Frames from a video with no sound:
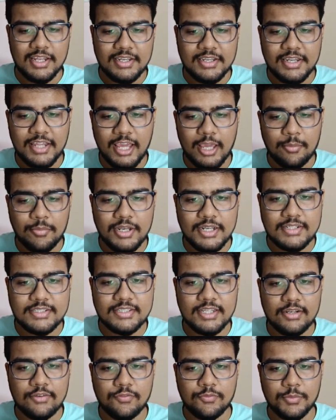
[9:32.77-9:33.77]
name
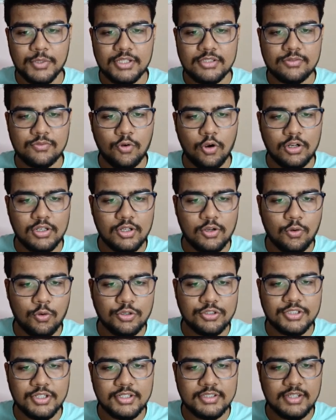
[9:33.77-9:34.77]
itself means what the
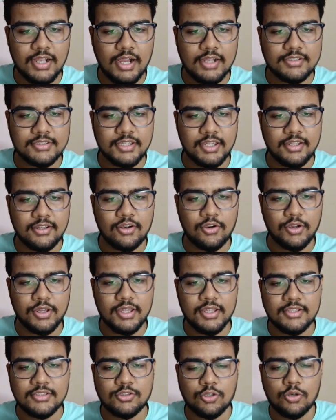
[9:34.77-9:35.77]
question is asking.
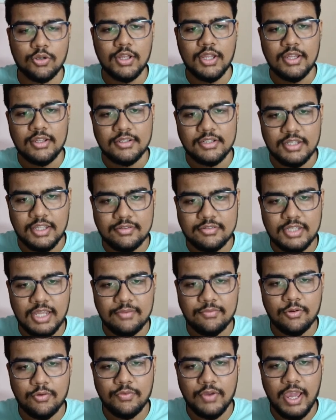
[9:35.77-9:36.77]
Okay, so this
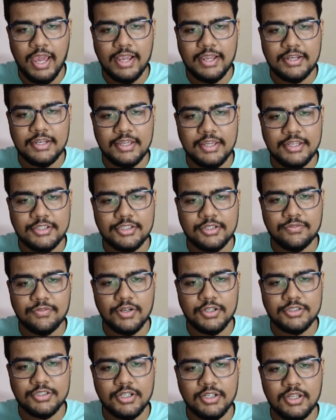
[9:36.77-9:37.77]
type of aggregation
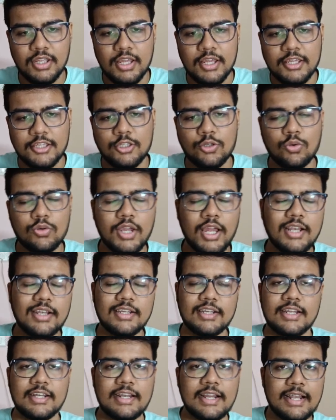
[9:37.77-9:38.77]
function, you
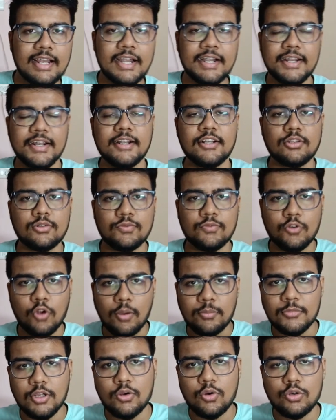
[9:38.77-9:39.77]
can relate it
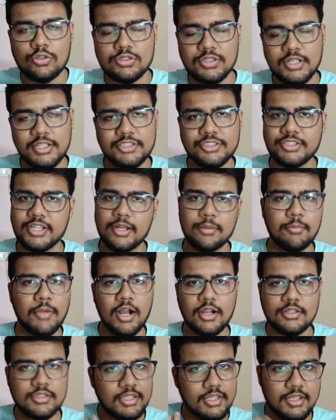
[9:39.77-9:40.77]
from the question and check
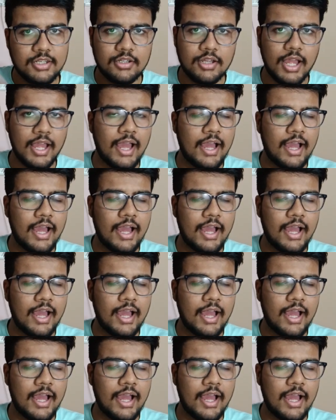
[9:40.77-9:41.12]
mark the